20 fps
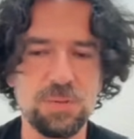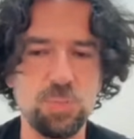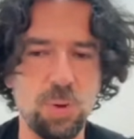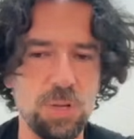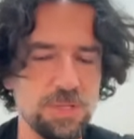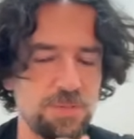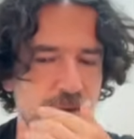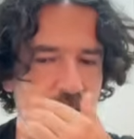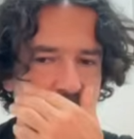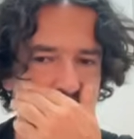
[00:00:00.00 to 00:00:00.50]

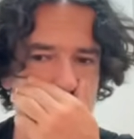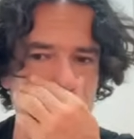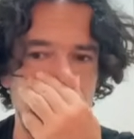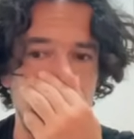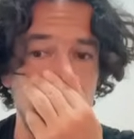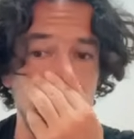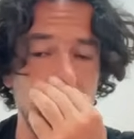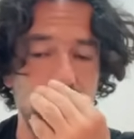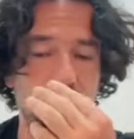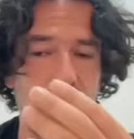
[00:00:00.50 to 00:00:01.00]
was very
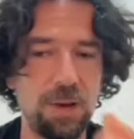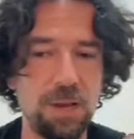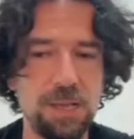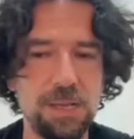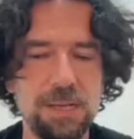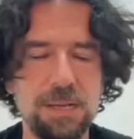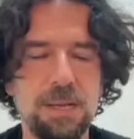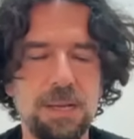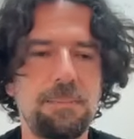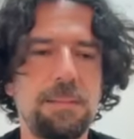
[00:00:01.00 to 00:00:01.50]
simple,
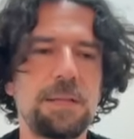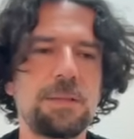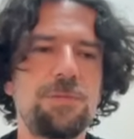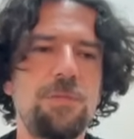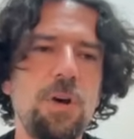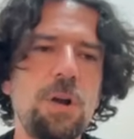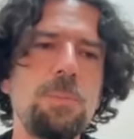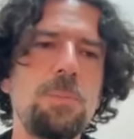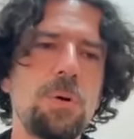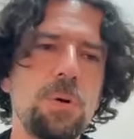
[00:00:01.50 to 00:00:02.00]
but
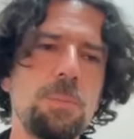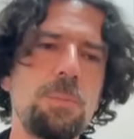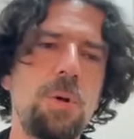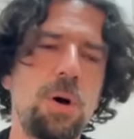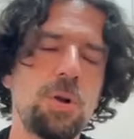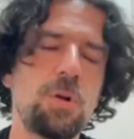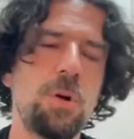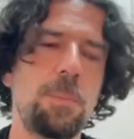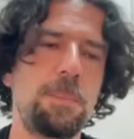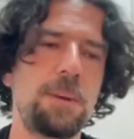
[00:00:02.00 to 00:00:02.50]
for
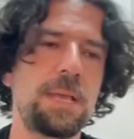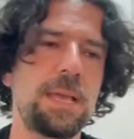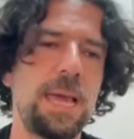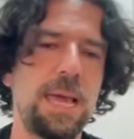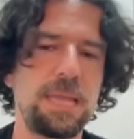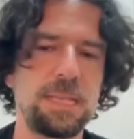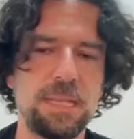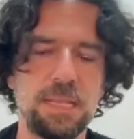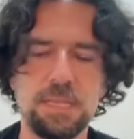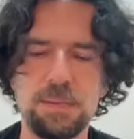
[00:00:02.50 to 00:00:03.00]
more
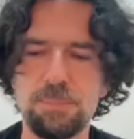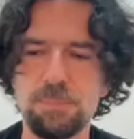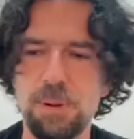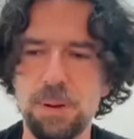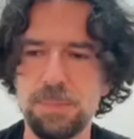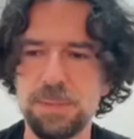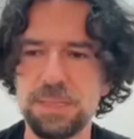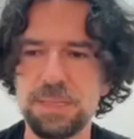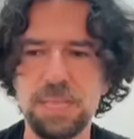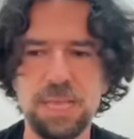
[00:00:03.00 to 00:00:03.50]
complicated
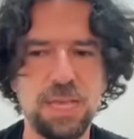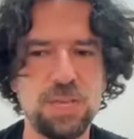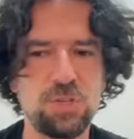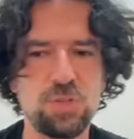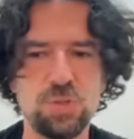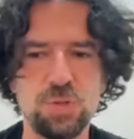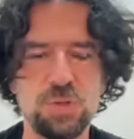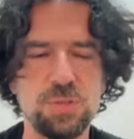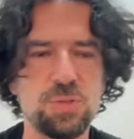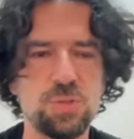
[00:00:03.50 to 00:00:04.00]

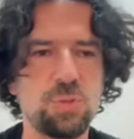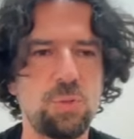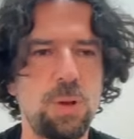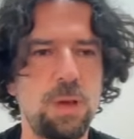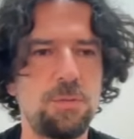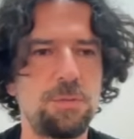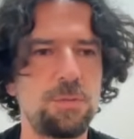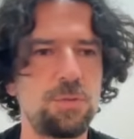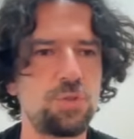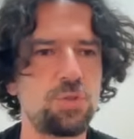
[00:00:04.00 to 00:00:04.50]
implementations, to
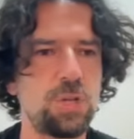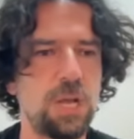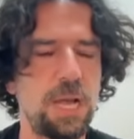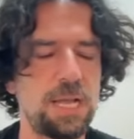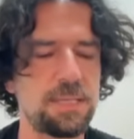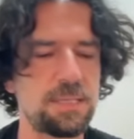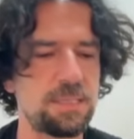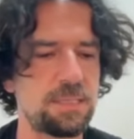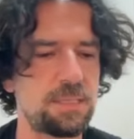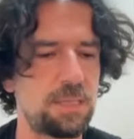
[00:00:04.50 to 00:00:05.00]
have
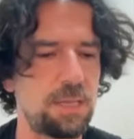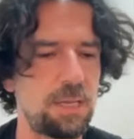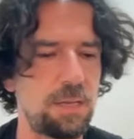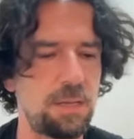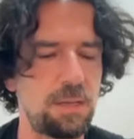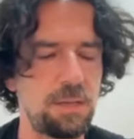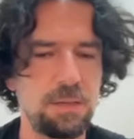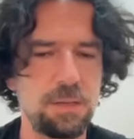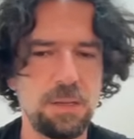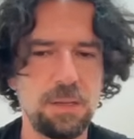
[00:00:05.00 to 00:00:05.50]
just
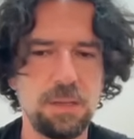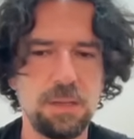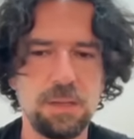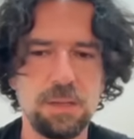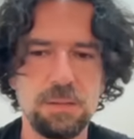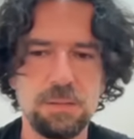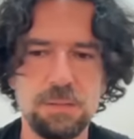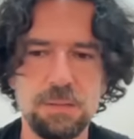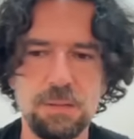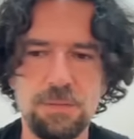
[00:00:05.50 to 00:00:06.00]

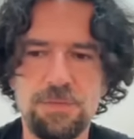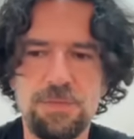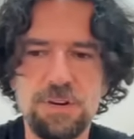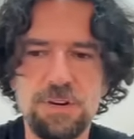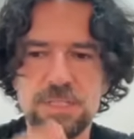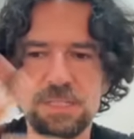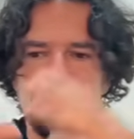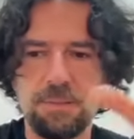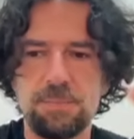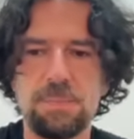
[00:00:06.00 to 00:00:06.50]
the
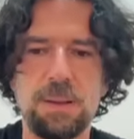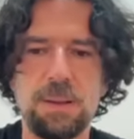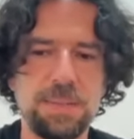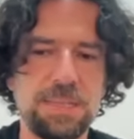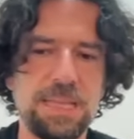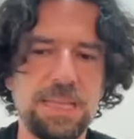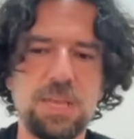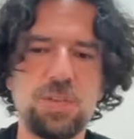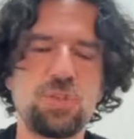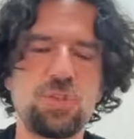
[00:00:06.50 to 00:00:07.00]
first
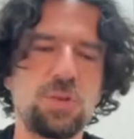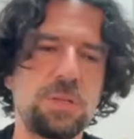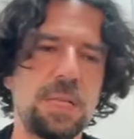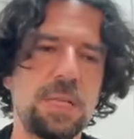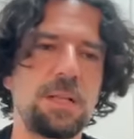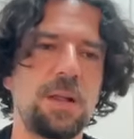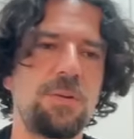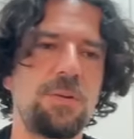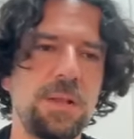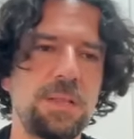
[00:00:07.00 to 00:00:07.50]
implementation
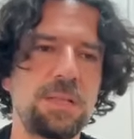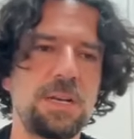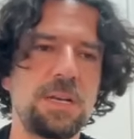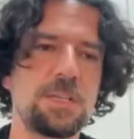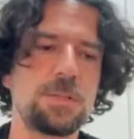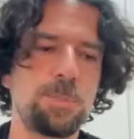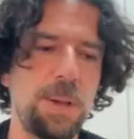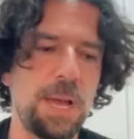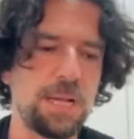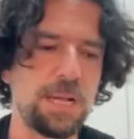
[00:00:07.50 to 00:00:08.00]
that already
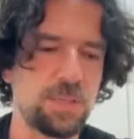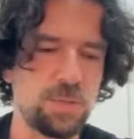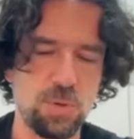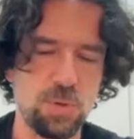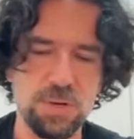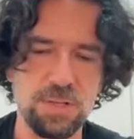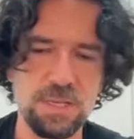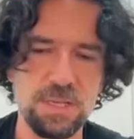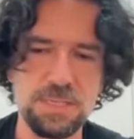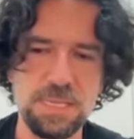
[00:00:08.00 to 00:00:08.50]
respects
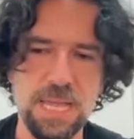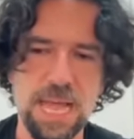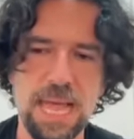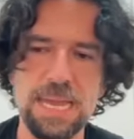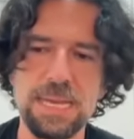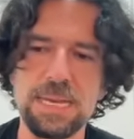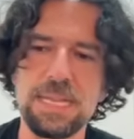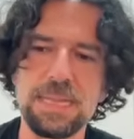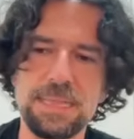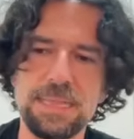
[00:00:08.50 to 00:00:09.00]
your
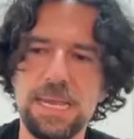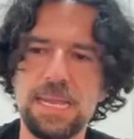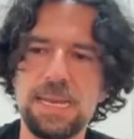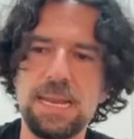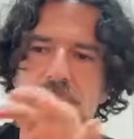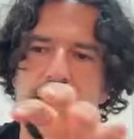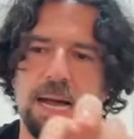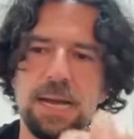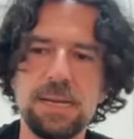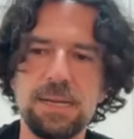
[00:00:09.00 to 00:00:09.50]
design and then
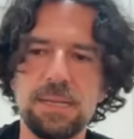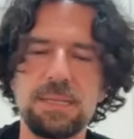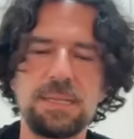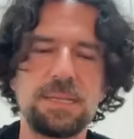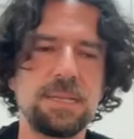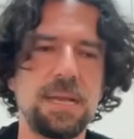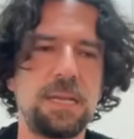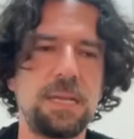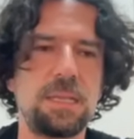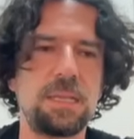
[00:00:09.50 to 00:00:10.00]
hack
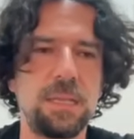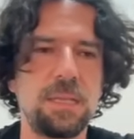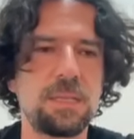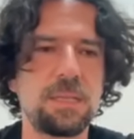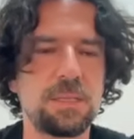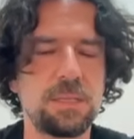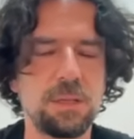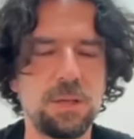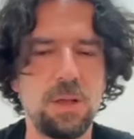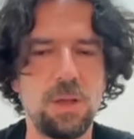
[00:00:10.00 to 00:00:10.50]
inside
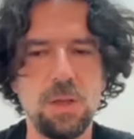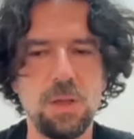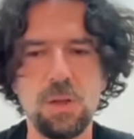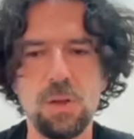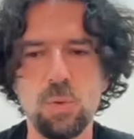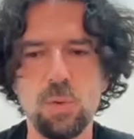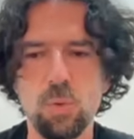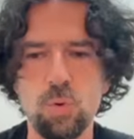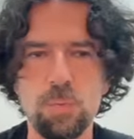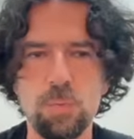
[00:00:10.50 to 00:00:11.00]
it
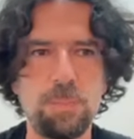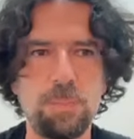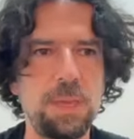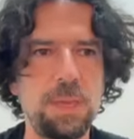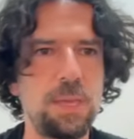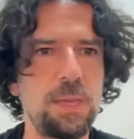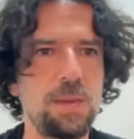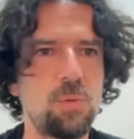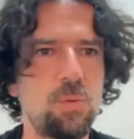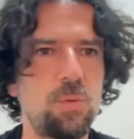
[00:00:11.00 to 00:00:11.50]
could
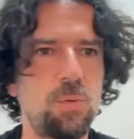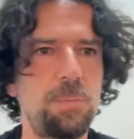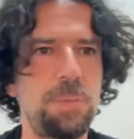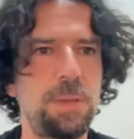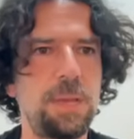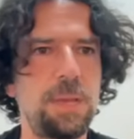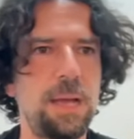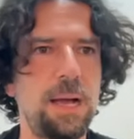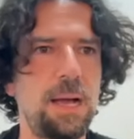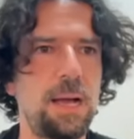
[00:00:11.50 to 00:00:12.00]

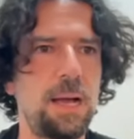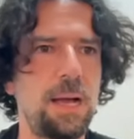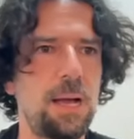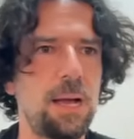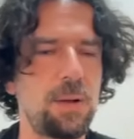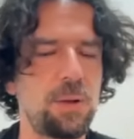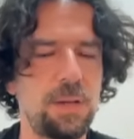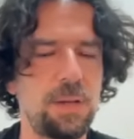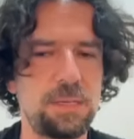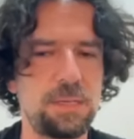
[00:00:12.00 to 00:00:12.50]
be
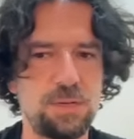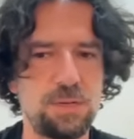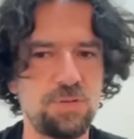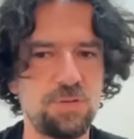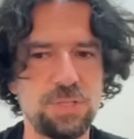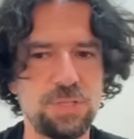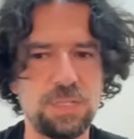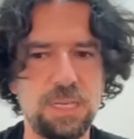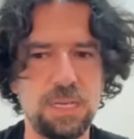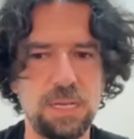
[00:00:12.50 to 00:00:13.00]
an
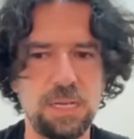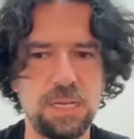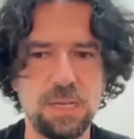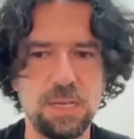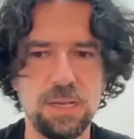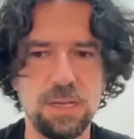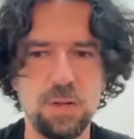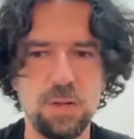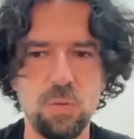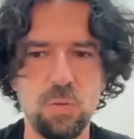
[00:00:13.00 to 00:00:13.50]
interesting
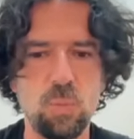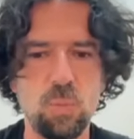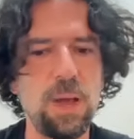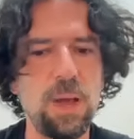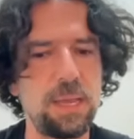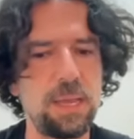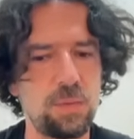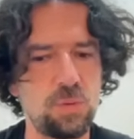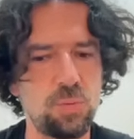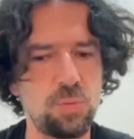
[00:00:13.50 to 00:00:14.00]

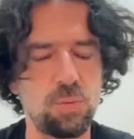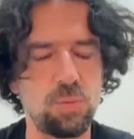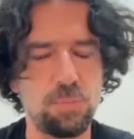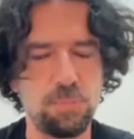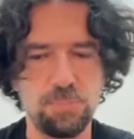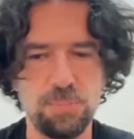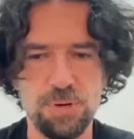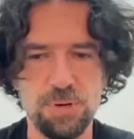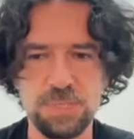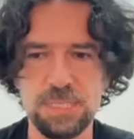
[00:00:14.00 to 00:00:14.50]
way to
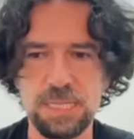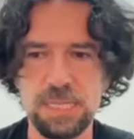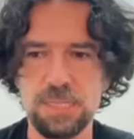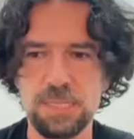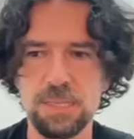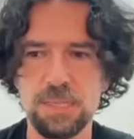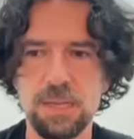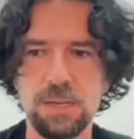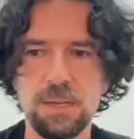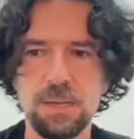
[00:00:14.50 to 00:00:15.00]
proceed.